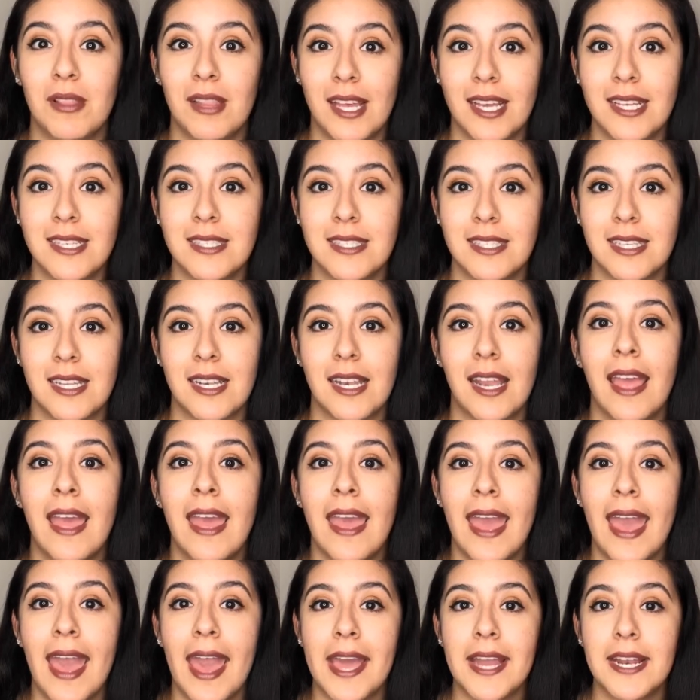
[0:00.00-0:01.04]
lesson,
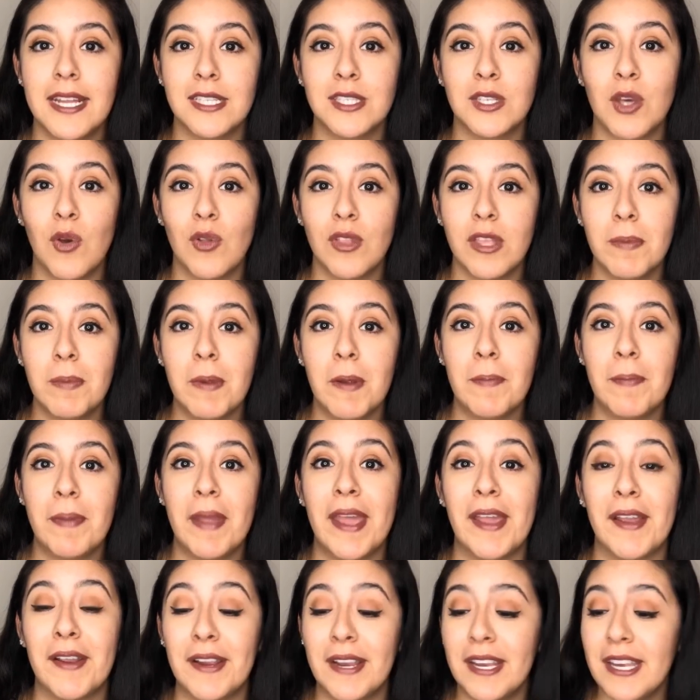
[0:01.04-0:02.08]
and it's only
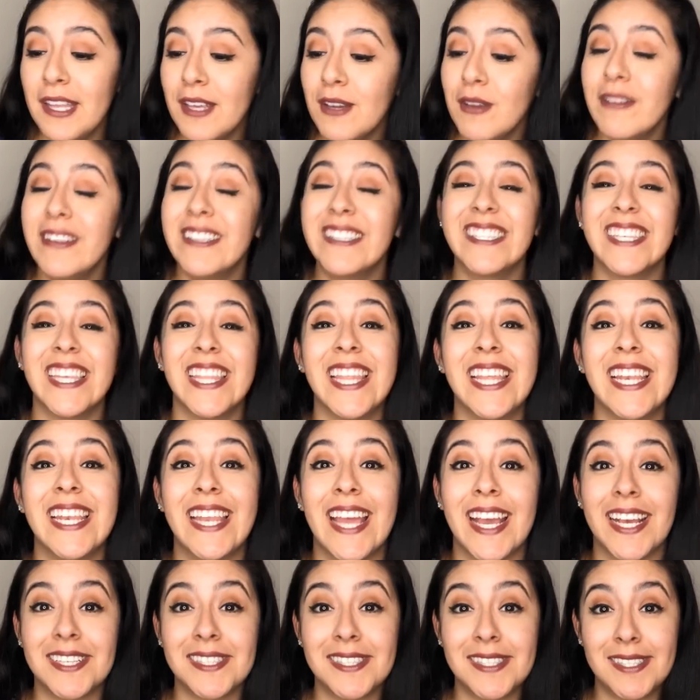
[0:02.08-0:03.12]
preparing you to the
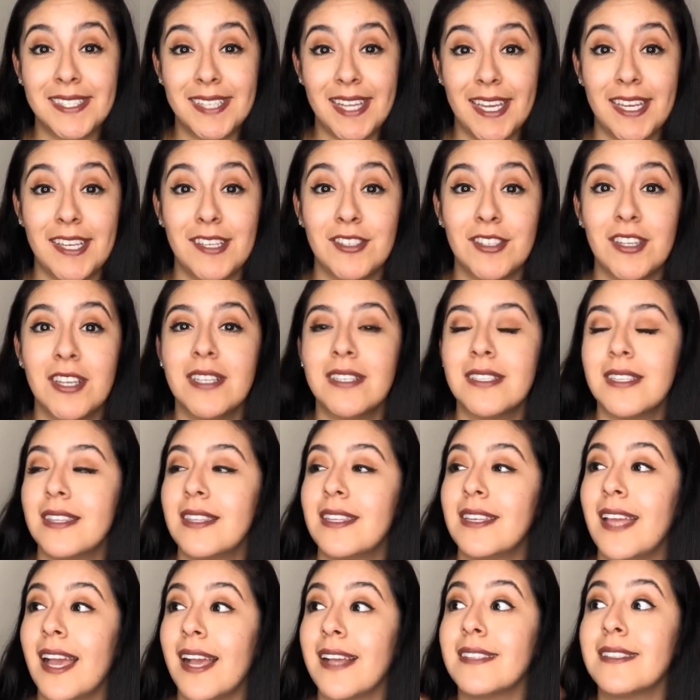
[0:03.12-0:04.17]
next stage, to the
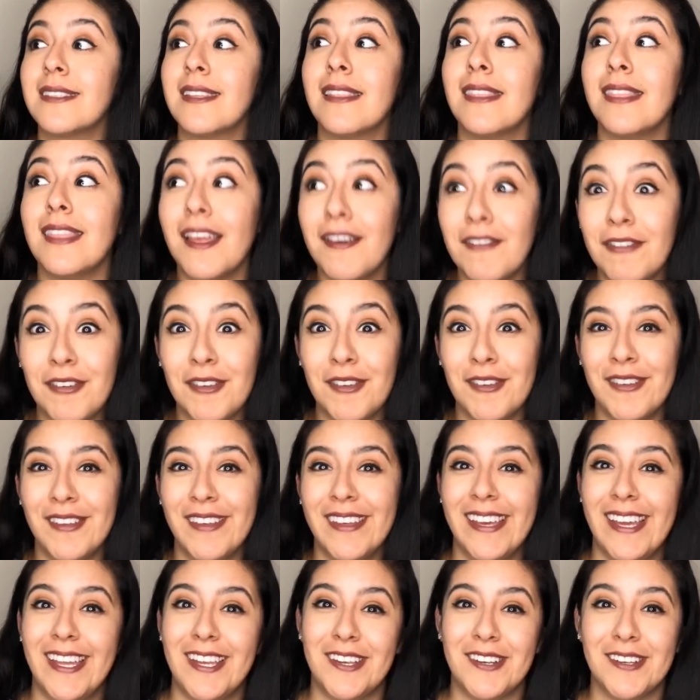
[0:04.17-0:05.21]
next level
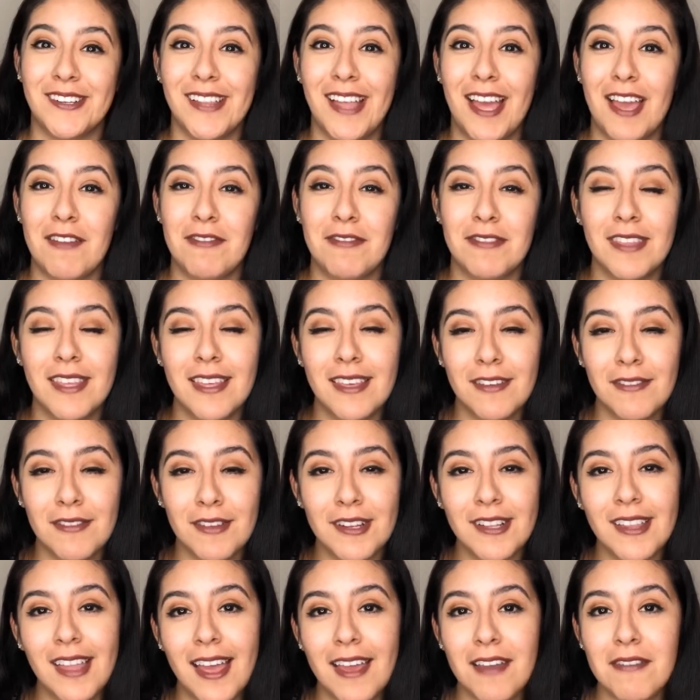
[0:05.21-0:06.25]
in your life. Think of
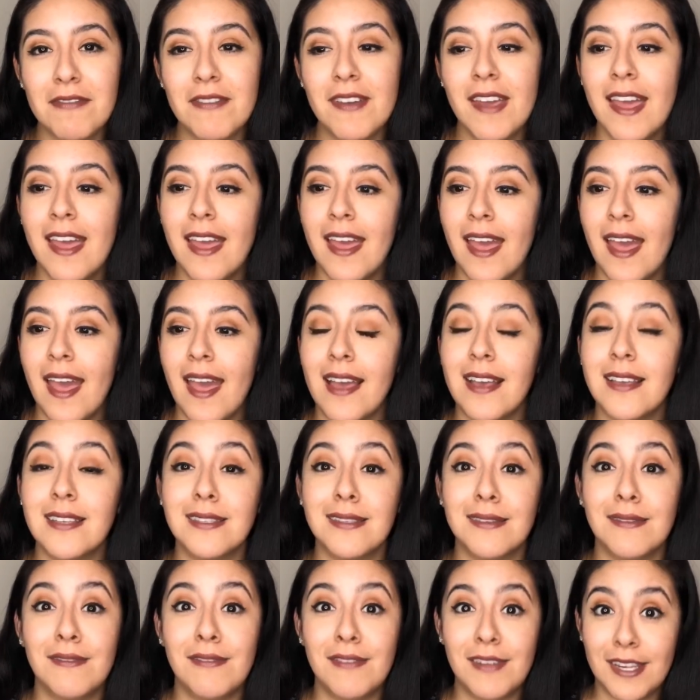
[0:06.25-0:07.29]
your life as
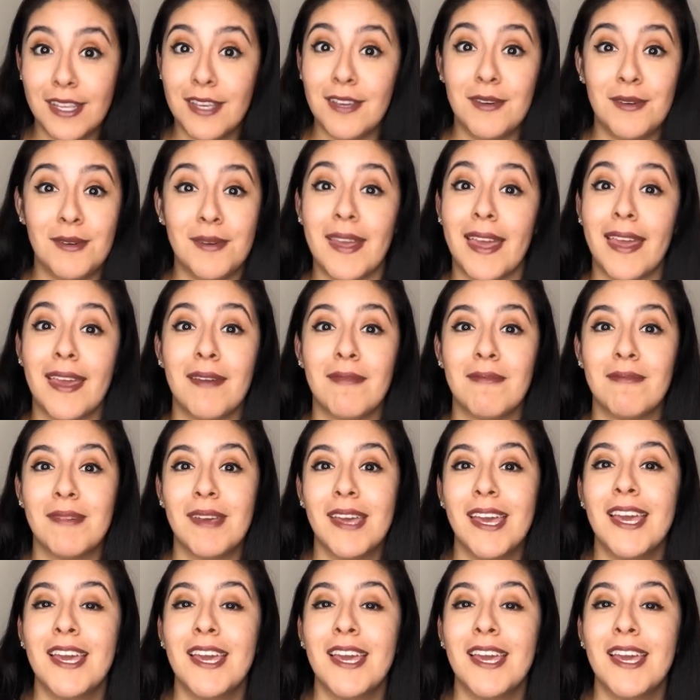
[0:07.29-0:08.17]
a video game.